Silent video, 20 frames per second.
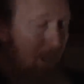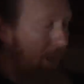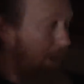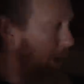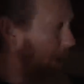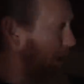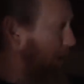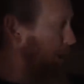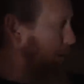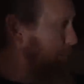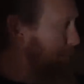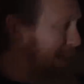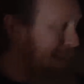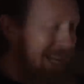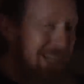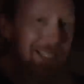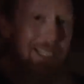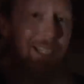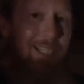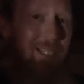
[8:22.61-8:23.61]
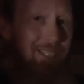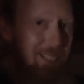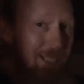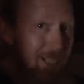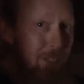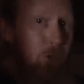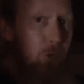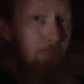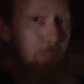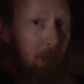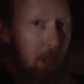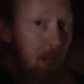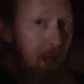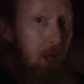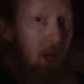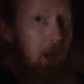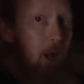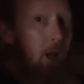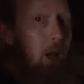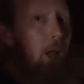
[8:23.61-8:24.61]
Uh, painting cinder
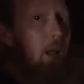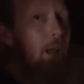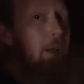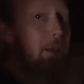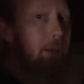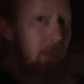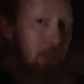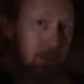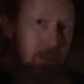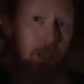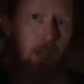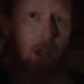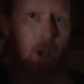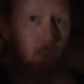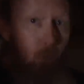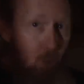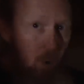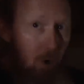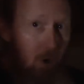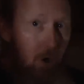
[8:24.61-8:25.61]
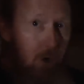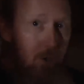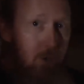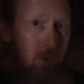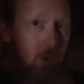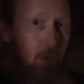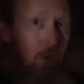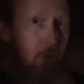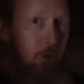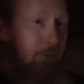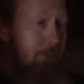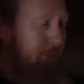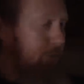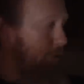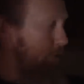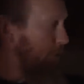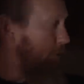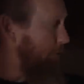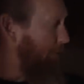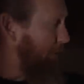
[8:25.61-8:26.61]
block does not work. So if
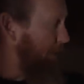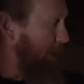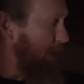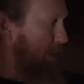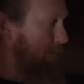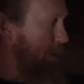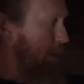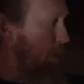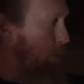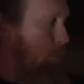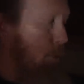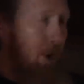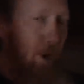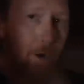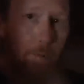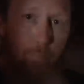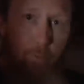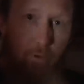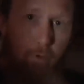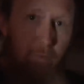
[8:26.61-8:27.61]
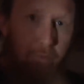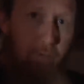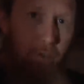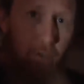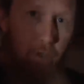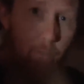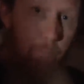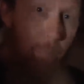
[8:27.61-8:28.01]
you're thinking about waterproofing your